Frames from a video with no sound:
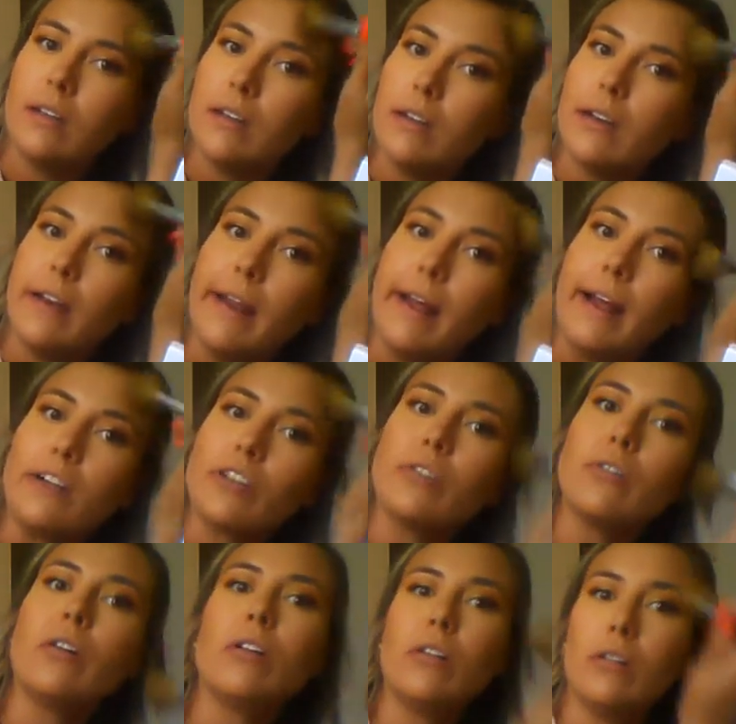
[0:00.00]

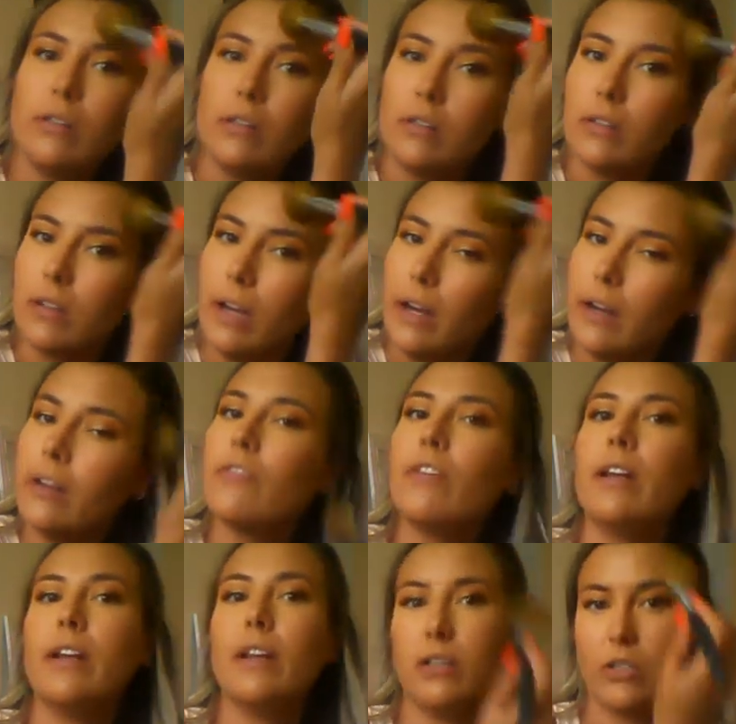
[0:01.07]
natural kind of
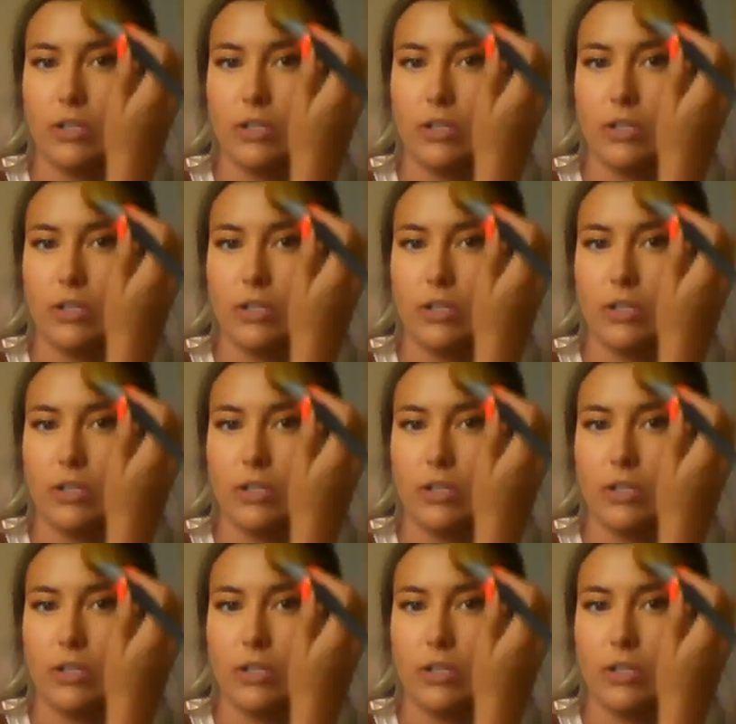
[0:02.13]
finish.